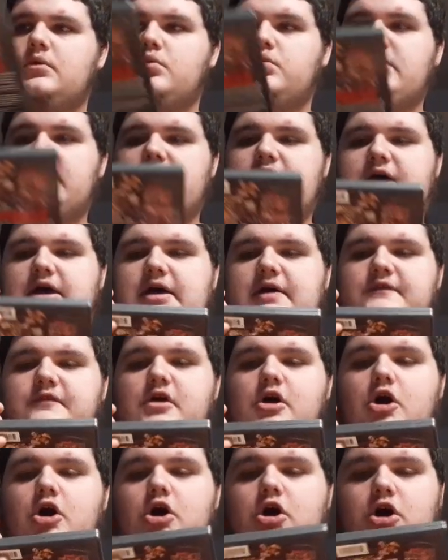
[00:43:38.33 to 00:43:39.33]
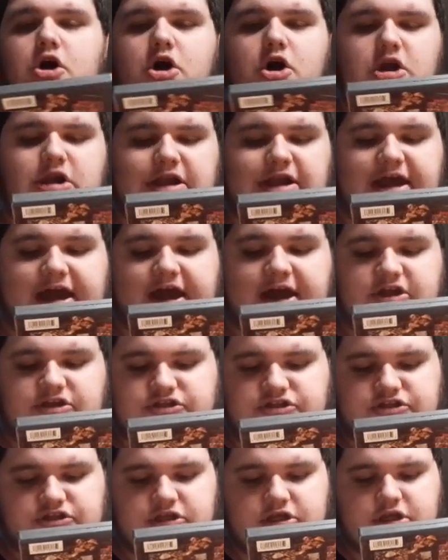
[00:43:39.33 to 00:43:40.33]
We have Hard
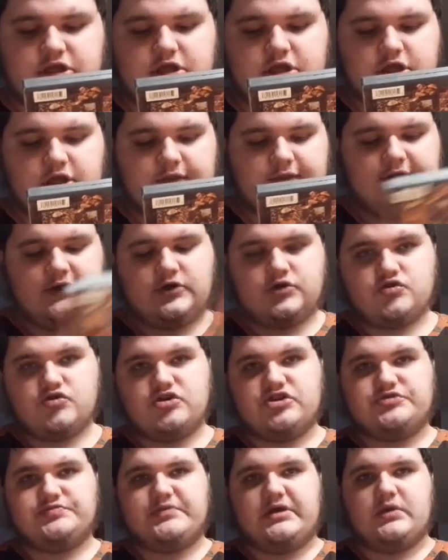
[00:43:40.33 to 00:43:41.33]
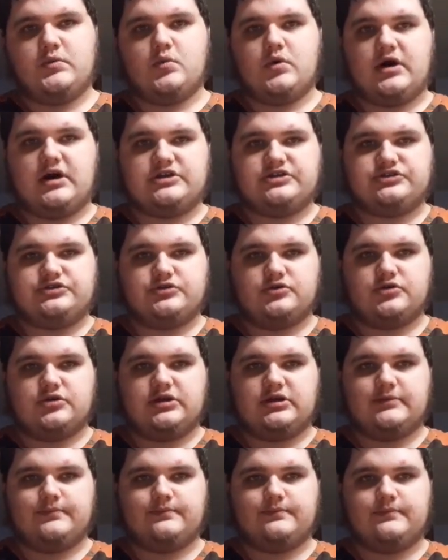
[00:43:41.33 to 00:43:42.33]
Knocks, the Chris Benoit
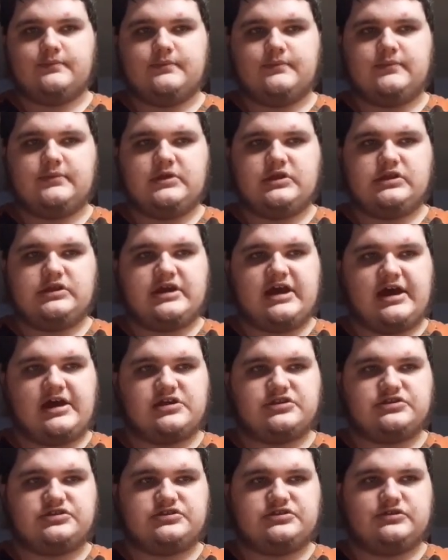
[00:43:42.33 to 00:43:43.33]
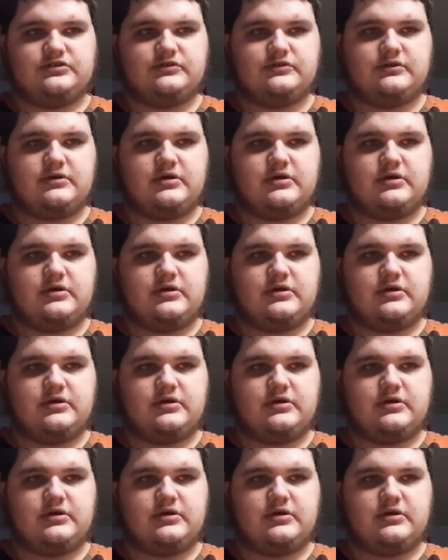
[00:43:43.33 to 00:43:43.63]
story. Yes.